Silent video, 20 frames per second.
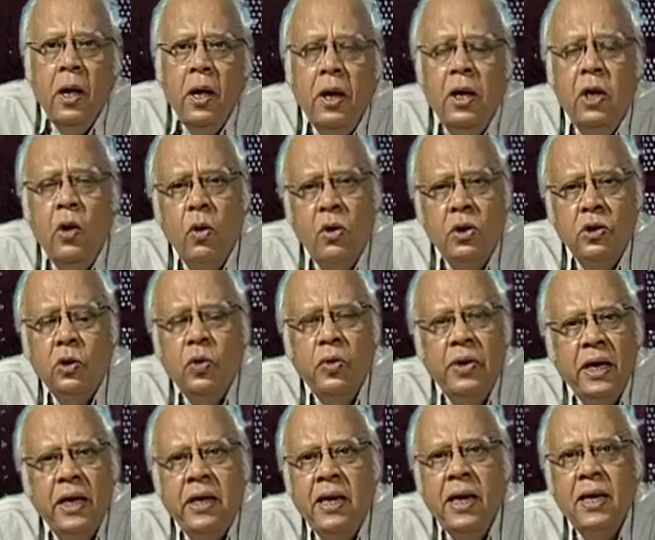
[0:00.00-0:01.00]
He also
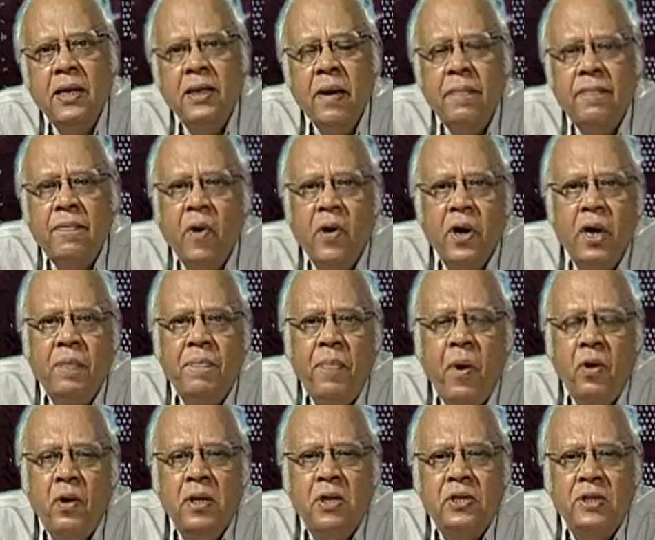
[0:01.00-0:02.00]
needed the foreign
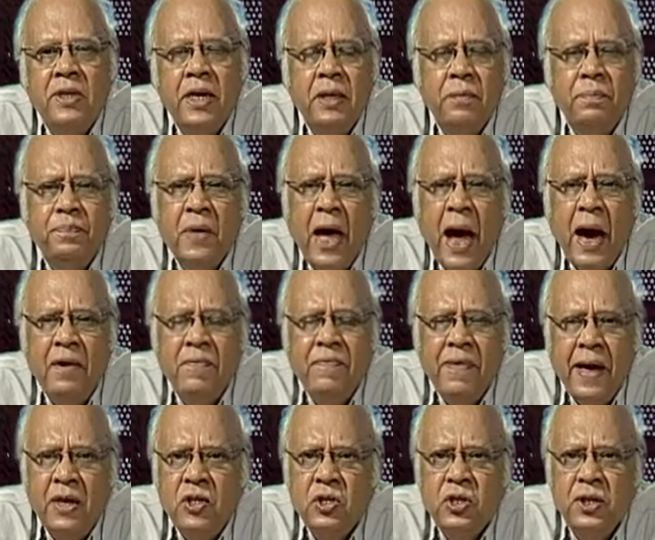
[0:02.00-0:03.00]
policy
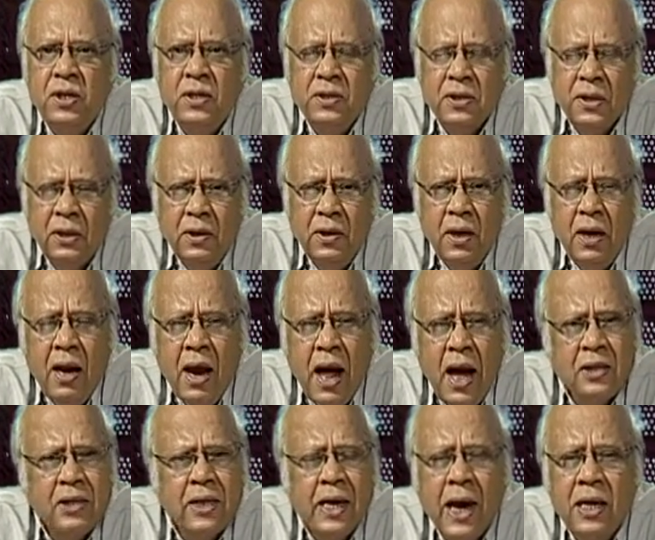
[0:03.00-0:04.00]
adventures
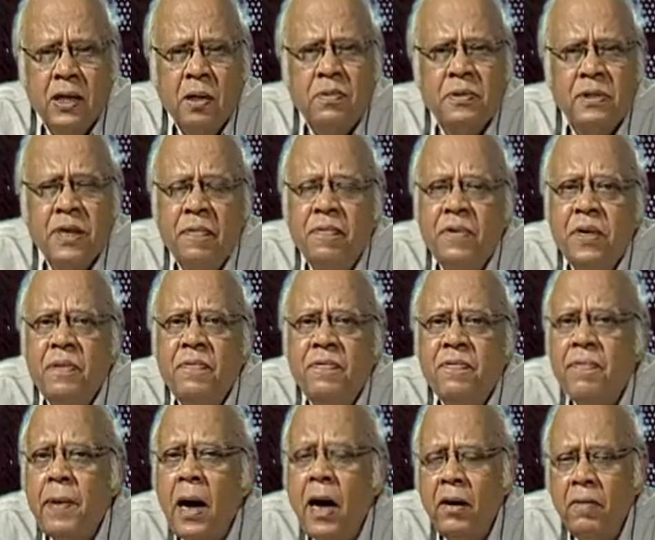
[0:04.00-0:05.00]
as a kind of safety
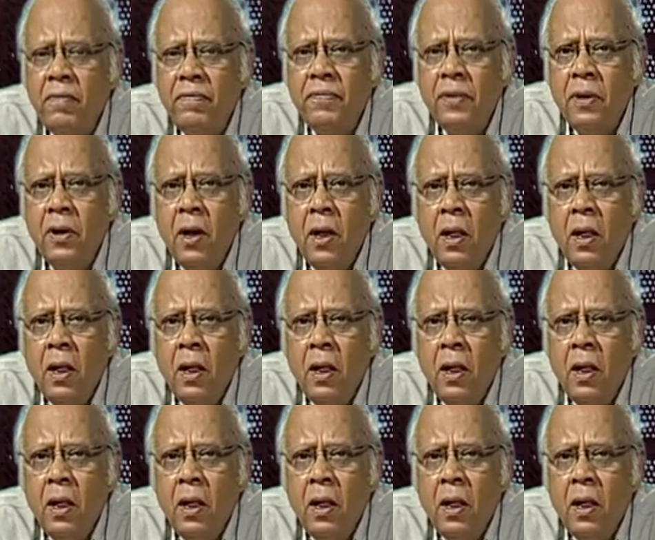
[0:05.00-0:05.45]
valve